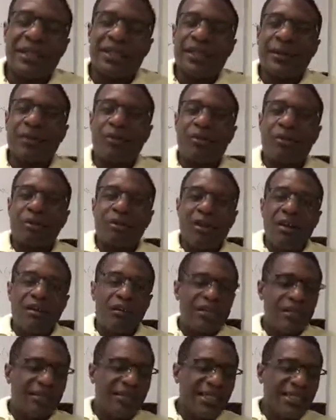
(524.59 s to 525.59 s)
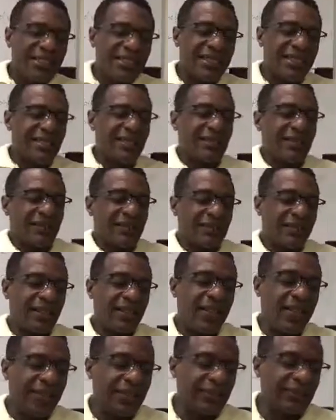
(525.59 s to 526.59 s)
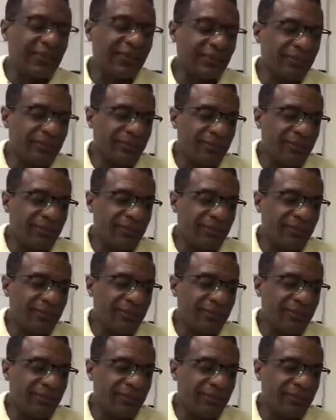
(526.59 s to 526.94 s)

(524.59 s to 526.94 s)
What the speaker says: The problem is that